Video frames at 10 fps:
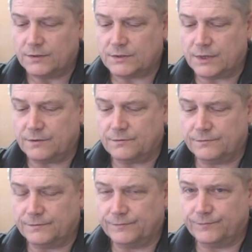So
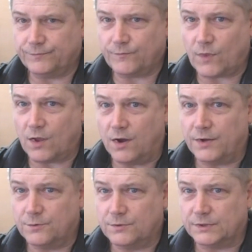
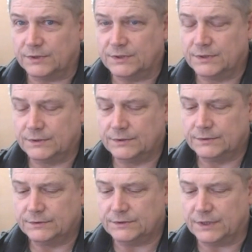I ordered
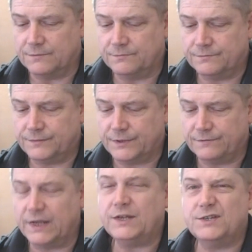some
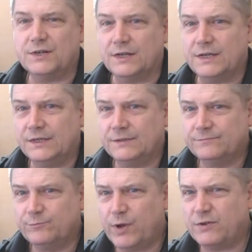eventually.
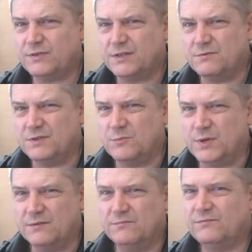Postage was a
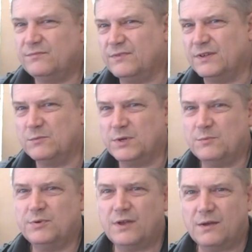bit thing, but
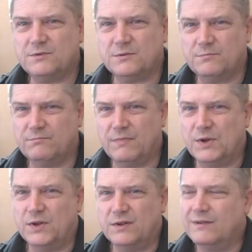it put it up to
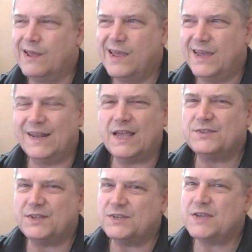
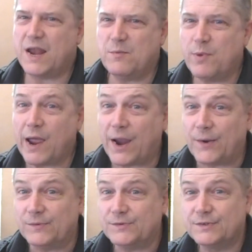less than £10
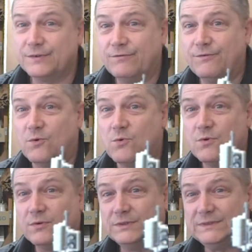for